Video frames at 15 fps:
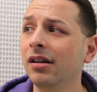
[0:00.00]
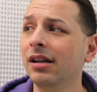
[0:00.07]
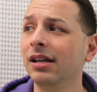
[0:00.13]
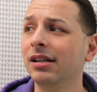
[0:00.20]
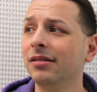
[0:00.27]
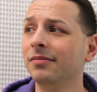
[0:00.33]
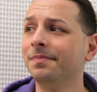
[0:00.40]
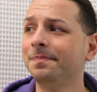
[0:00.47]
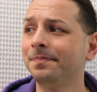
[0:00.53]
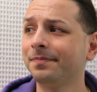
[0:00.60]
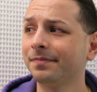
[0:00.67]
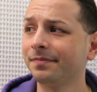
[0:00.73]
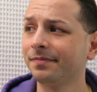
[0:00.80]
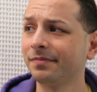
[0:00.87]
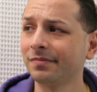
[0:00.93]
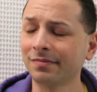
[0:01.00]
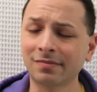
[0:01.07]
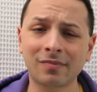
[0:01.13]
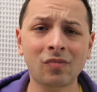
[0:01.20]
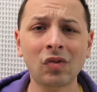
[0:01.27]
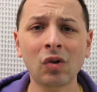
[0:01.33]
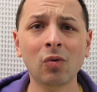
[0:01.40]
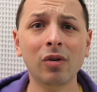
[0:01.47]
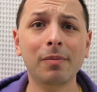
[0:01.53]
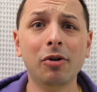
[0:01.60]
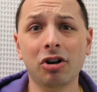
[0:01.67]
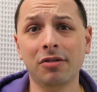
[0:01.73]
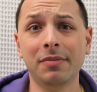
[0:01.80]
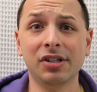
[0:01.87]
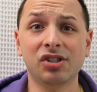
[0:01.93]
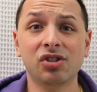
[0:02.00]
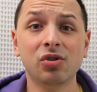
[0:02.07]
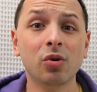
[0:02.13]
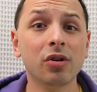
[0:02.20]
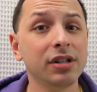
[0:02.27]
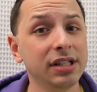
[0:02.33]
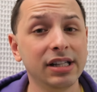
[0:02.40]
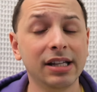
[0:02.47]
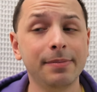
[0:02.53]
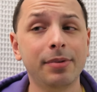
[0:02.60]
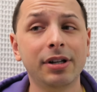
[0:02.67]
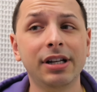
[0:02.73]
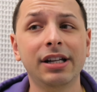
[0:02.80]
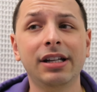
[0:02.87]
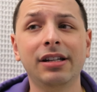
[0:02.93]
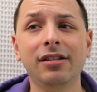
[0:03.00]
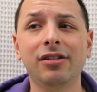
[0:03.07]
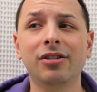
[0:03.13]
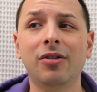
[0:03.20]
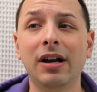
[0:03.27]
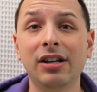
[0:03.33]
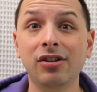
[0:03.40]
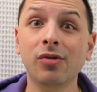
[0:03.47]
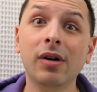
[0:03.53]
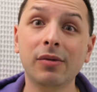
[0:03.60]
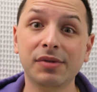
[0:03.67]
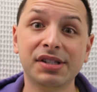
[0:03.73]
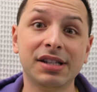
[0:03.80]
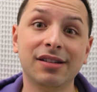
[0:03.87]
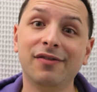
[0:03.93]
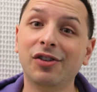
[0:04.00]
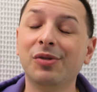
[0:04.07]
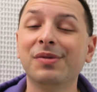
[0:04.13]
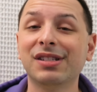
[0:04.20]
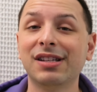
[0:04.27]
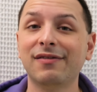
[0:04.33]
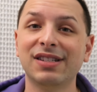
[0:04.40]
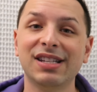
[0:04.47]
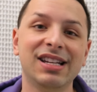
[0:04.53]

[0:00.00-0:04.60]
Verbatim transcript: And what part of my story did they put in? You know, I knew I was in the film because I've